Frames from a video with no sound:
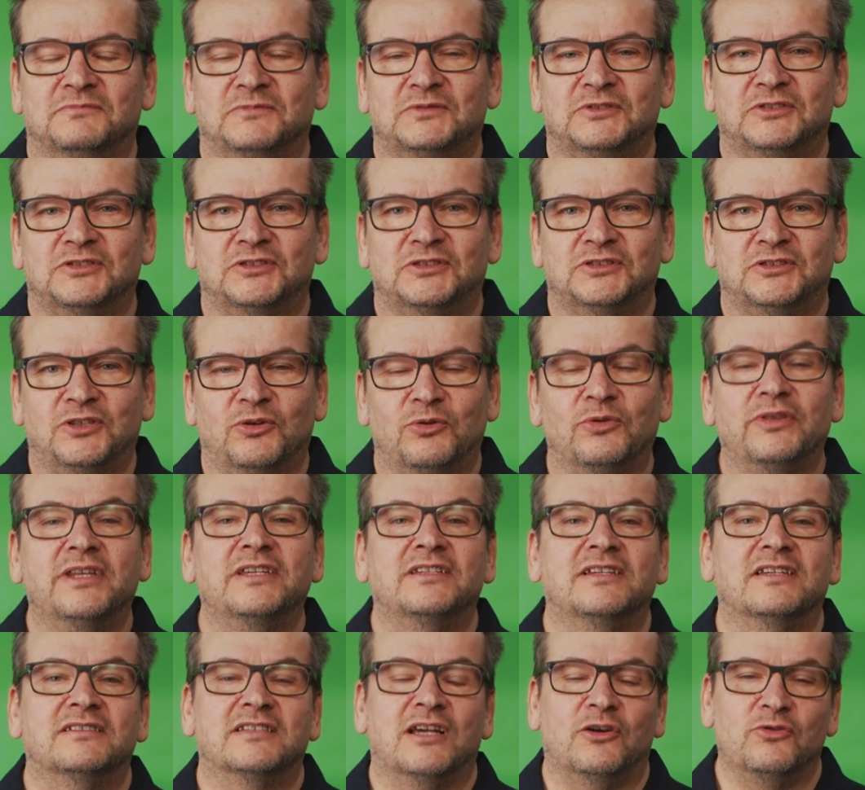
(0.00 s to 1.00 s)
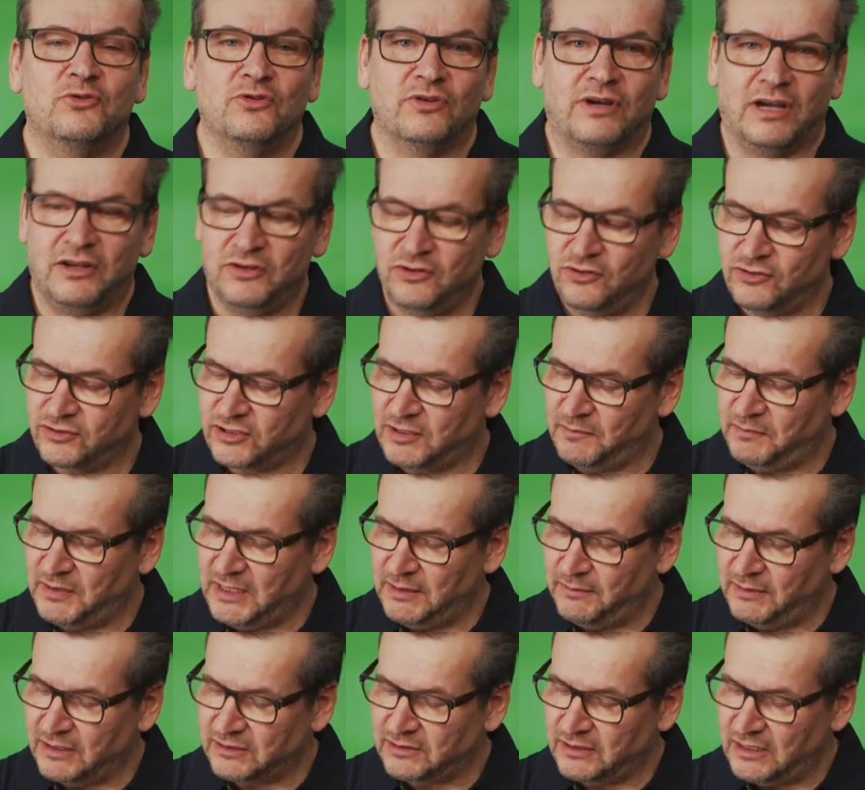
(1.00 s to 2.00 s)
So this is how you can use the
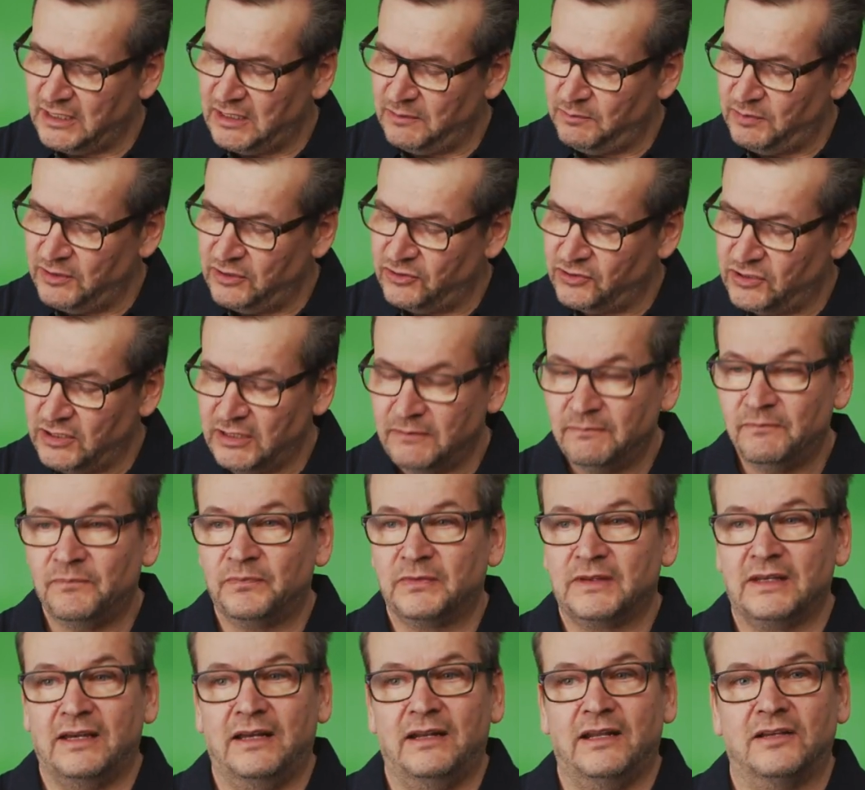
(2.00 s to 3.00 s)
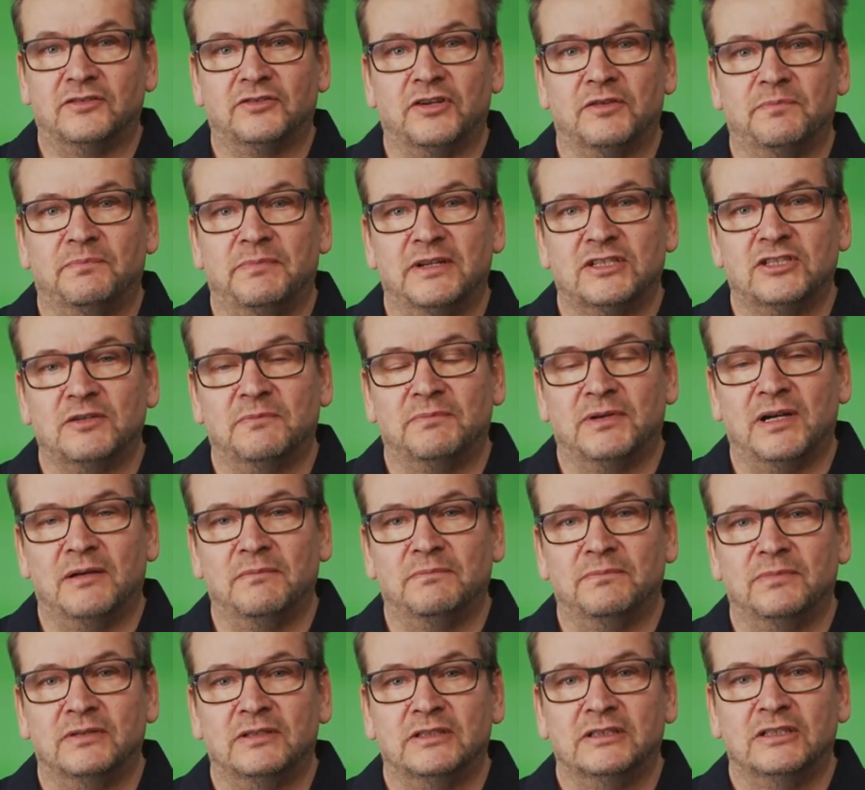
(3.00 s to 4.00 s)
Beamex EPG electric pressure
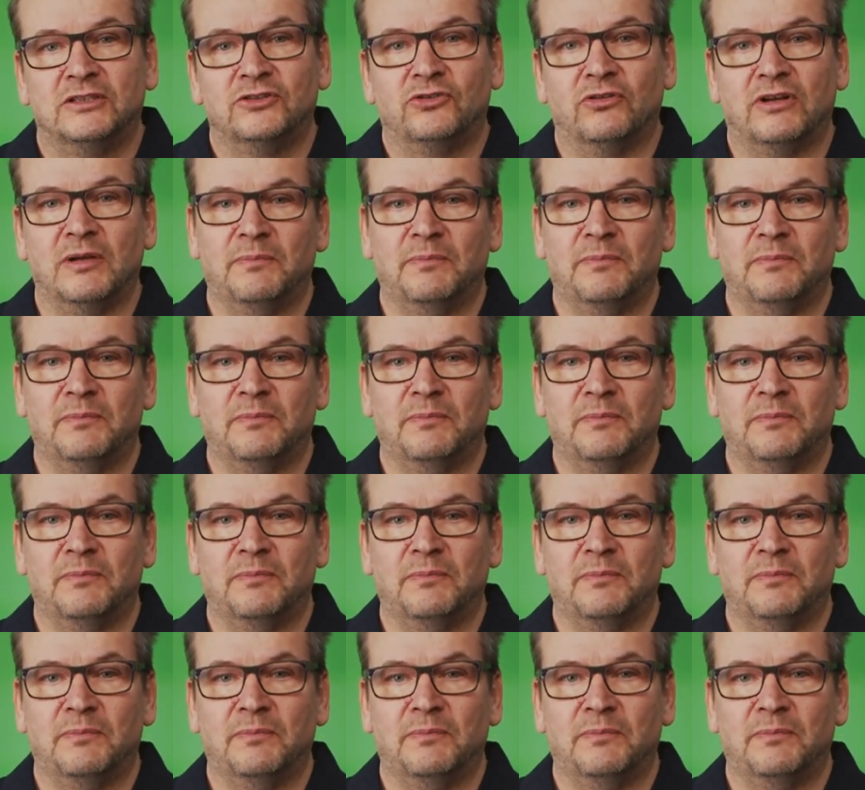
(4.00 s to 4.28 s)
pump to